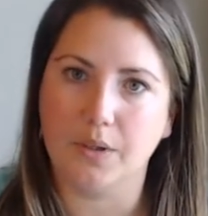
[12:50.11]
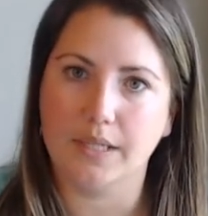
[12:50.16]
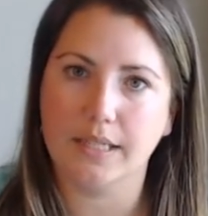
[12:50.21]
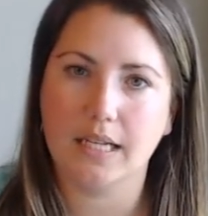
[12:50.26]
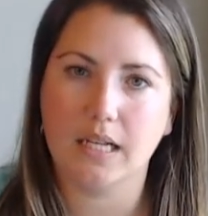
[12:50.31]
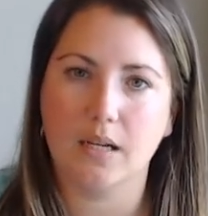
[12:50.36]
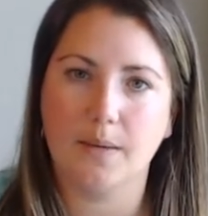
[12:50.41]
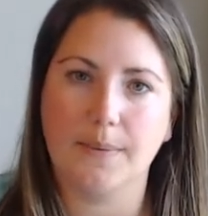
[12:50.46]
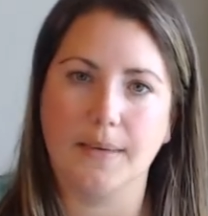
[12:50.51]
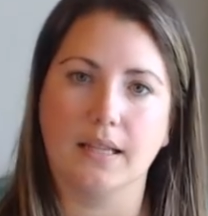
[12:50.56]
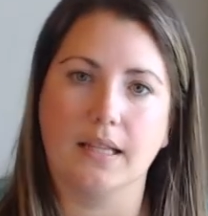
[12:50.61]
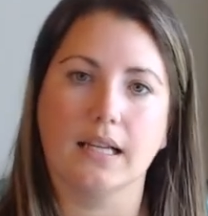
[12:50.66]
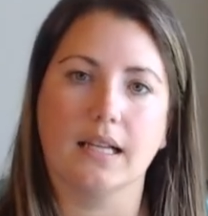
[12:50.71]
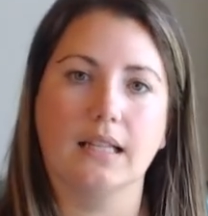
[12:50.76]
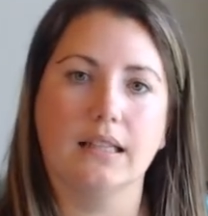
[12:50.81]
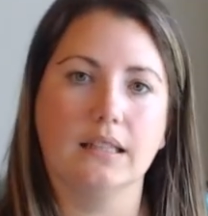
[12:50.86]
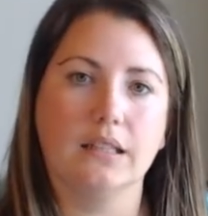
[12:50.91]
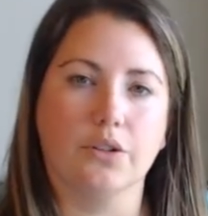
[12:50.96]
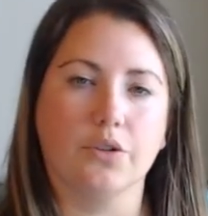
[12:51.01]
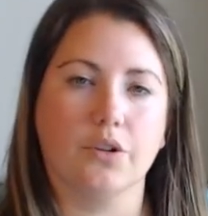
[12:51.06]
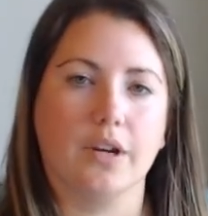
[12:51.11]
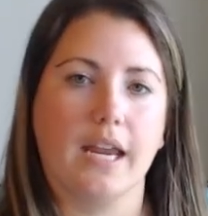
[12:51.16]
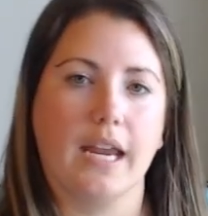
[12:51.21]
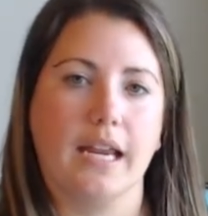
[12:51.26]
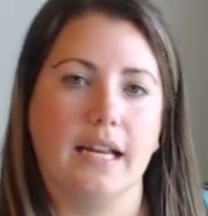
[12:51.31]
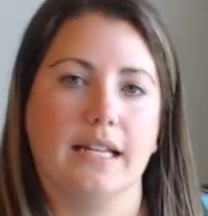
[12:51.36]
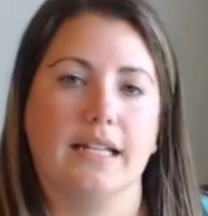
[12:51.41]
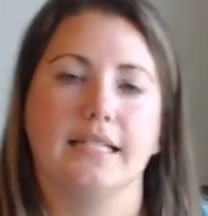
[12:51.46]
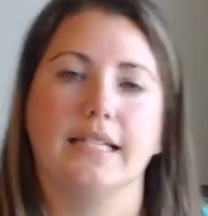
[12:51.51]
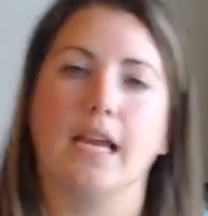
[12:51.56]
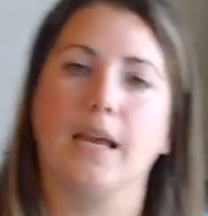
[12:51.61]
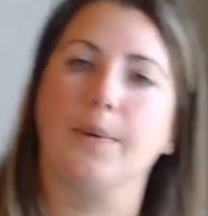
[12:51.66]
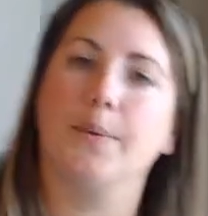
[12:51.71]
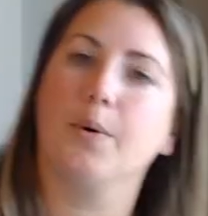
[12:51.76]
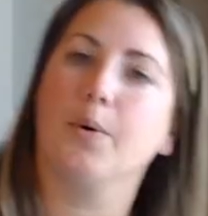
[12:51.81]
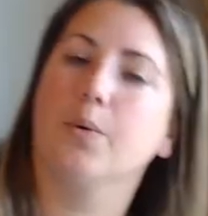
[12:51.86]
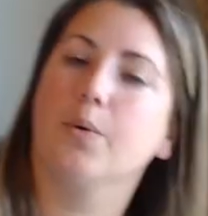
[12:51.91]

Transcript: It's going to be like a little candy table.